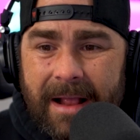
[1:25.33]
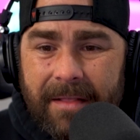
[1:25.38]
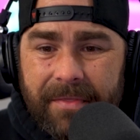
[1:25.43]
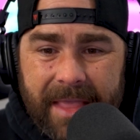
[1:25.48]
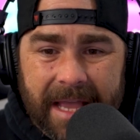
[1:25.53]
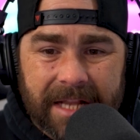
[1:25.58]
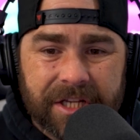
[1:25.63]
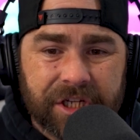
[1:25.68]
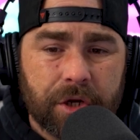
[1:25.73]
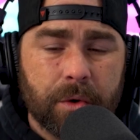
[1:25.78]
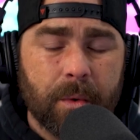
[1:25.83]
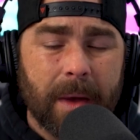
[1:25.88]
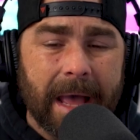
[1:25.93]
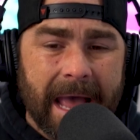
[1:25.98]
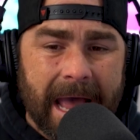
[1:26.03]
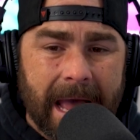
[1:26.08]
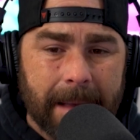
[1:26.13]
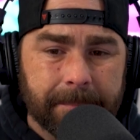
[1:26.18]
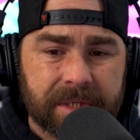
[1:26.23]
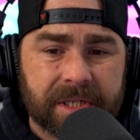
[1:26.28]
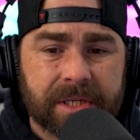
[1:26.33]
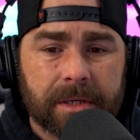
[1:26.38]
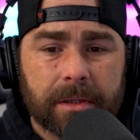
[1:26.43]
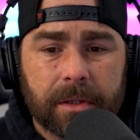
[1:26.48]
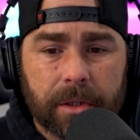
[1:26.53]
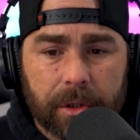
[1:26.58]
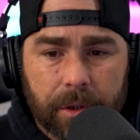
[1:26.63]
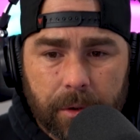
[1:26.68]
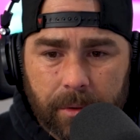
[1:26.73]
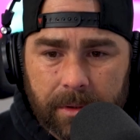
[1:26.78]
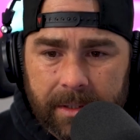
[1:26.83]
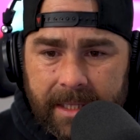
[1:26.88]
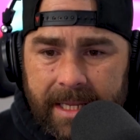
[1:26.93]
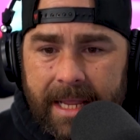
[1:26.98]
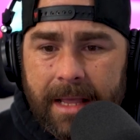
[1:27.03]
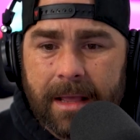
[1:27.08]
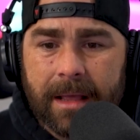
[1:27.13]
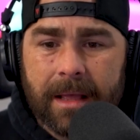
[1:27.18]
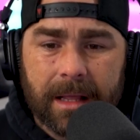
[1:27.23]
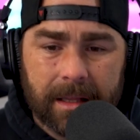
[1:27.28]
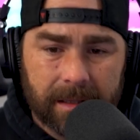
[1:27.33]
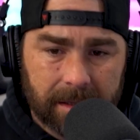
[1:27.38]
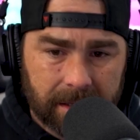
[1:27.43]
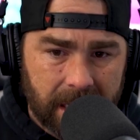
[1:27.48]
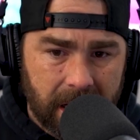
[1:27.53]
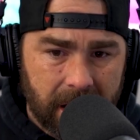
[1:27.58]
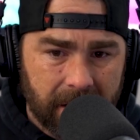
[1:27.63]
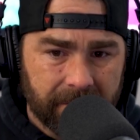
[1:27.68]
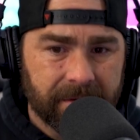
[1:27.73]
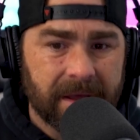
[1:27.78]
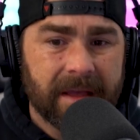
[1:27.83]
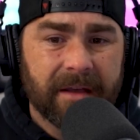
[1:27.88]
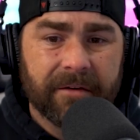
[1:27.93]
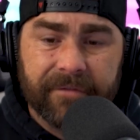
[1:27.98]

that you absolutely love.